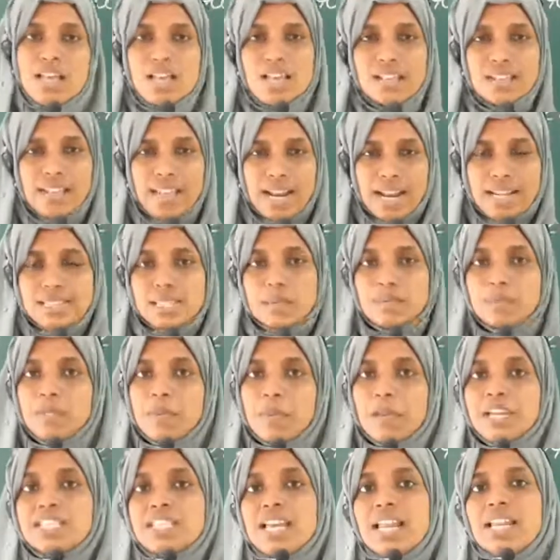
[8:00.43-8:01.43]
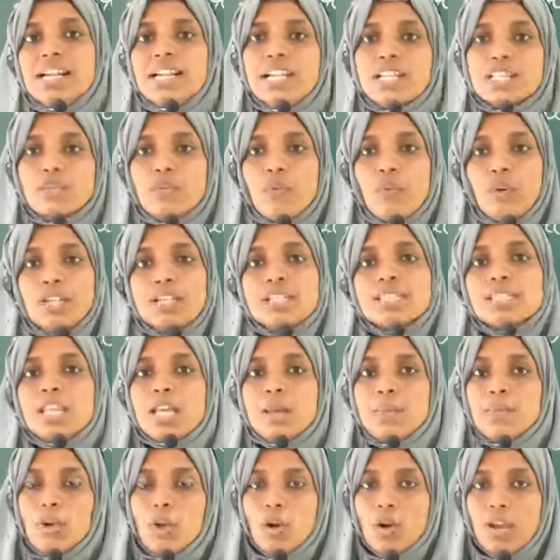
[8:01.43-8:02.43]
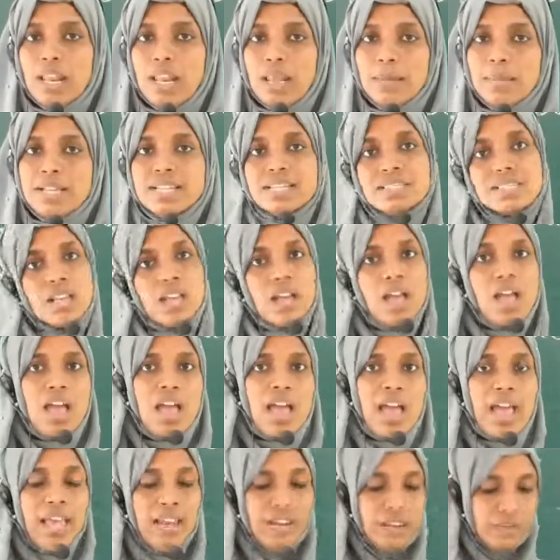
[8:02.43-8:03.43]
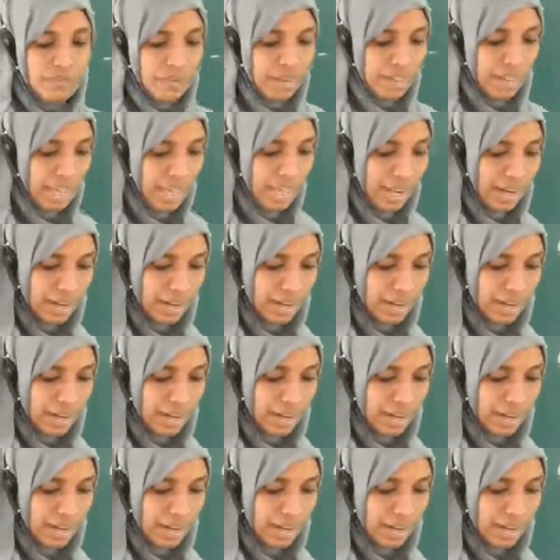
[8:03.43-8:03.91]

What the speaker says: There are some specialities for this D block elements and we can